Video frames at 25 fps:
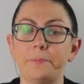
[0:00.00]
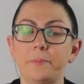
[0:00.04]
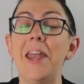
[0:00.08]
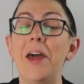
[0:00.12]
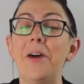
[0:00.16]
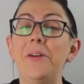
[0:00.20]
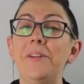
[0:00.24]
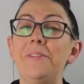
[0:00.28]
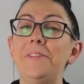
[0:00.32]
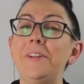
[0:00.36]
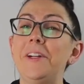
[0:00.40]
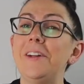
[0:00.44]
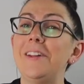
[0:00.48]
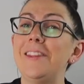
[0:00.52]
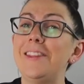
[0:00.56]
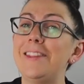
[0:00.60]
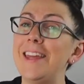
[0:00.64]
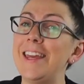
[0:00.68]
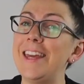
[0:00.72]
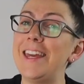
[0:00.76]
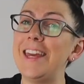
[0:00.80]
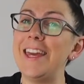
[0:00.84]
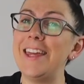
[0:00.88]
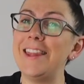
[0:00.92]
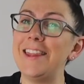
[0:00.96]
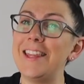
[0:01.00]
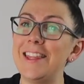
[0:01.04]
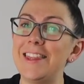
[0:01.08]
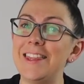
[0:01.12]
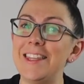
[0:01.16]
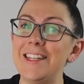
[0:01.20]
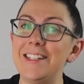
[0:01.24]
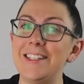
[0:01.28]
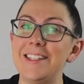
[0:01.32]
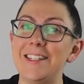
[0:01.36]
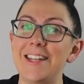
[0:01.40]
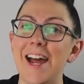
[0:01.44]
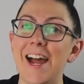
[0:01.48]
Now, if you're thinking that
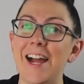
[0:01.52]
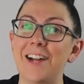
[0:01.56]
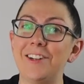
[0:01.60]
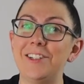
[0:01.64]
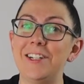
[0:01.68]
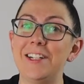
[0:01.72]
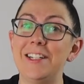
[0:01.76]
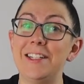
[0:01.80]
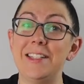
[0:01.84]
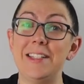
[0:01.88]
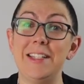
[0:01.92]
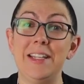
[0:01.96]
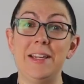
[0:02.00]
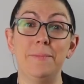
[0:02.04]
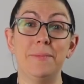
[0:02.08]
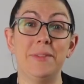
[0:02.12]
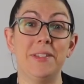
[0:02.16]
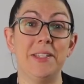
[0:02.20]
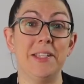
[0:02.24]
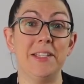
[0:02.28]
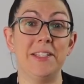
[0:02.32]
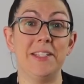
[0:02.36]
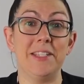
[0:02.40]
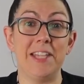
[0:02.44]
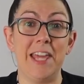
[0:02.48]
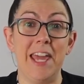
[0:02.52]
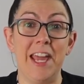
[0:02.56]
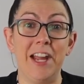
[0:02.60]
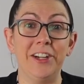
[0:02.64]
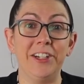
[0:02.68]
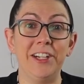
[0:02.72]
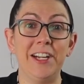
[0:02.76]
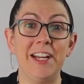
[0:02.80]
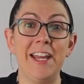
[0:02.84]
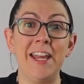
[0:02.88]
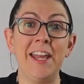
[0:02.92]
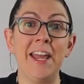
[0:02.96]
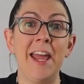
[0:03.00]
this doctrine seems
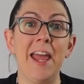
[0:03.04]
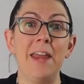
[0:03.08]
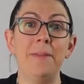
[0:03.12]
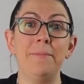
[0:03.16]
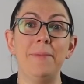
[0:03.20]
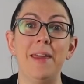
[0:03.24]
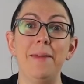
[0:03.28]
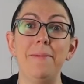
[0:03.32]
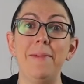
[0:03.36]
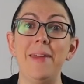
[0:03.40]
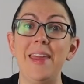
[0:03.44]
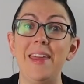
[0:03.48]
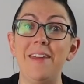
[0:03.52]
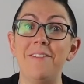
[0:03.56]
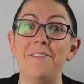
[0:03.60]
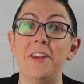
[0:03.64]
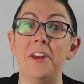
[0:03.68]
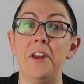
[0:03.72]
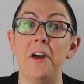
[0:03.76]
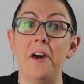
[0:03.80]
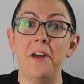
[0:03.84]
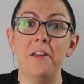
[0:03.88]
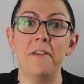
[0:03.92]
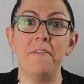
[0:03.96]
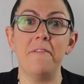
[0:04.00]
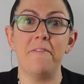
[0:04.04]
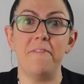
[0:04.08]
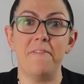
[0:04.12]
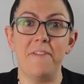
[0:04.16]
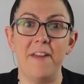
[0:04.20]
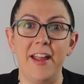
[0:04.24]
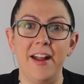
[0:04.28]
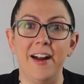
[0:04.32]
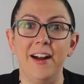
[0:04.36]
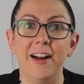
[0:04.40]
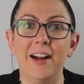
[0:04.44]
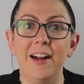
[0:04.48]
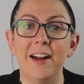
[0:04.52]
scary and maybe even
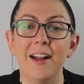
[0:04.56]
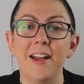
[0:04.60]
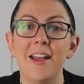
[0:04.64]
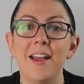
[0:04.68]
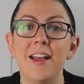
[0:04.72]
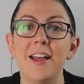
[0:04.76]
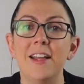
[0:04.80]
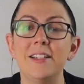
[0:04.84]
unfair